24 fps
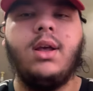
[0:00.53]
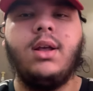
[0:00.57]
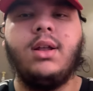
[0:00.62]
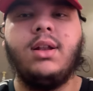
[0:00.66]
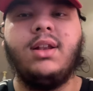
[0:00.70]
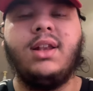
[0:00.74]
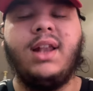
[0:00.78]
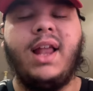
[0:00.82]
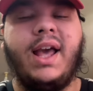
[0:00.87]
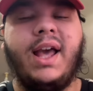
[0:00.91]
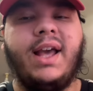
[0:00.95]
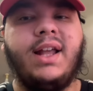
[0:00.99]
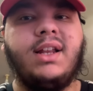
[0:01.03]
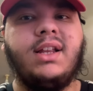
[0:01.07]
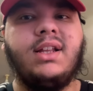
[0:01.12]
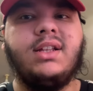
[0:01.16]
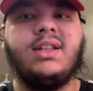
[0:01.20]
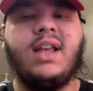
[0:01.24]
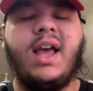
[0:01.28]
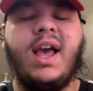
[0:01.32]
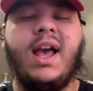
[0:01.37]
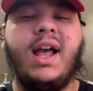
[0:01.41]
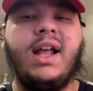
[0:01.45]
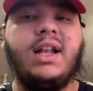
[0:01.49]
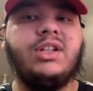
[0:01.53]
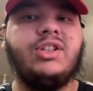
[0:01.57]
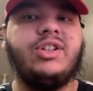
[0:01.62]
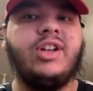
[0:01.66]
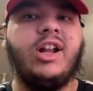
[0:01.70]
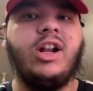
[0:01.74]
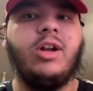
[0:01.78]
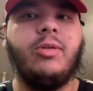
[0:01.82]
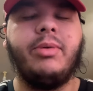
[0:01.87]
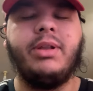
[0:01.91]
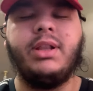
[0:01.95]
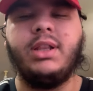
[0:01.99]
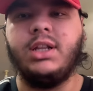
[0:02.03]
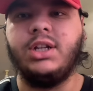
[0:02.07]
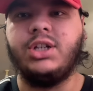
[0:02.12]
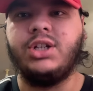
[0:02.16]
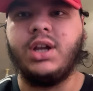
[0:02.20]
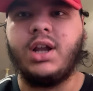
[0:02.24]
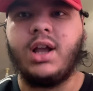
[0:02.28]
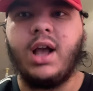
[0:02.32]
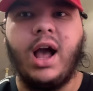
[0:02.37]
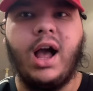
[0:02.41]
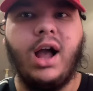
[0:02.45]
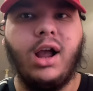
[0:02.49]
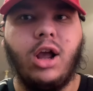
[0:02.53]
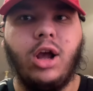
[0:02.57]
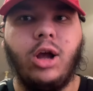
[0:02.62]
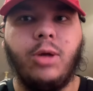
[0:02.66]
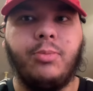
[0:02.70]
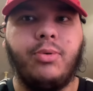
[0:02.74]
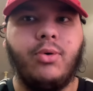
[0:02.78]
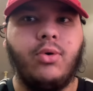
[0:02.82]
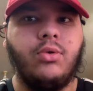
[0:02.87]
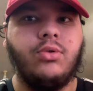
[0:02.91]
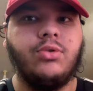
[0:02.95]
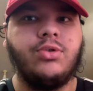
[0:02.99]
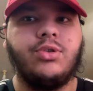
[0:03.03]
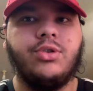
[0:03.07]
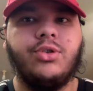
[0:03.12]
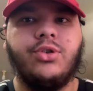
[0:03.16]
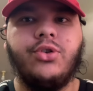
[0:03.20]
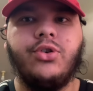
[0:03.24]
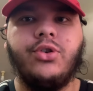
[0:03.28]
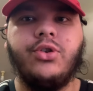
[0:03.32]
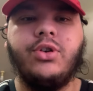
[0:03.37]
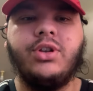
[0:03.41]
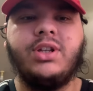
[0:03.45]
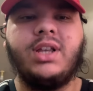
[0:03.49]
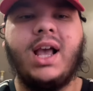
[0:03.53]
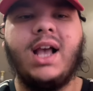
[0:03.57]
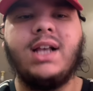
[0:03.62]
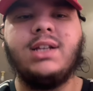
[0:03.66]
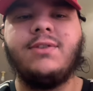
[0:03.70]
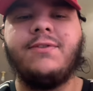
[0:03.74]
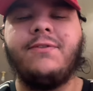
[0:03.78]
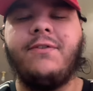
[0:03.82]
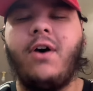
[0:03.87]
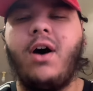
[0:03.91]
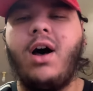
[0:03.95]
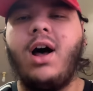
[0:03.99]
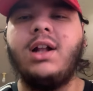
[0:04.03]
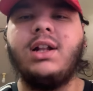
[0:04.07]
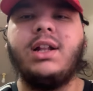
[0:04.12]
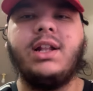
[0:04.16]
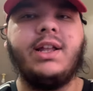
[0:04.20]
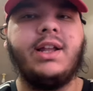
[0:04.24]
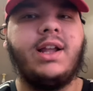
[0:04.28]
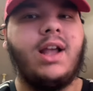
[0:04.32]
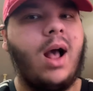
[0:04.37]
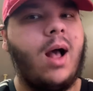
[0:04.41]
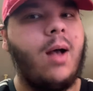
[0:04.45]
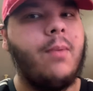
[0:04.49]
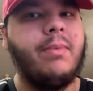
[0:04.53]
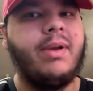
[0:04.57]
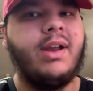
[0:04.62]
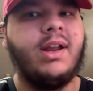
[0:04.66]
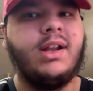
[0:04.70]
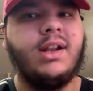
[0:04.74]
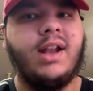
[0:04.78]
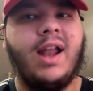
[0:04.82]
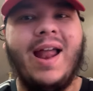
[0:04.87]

Ladies and gentlemen, the Chicago Bulls news has finally come in,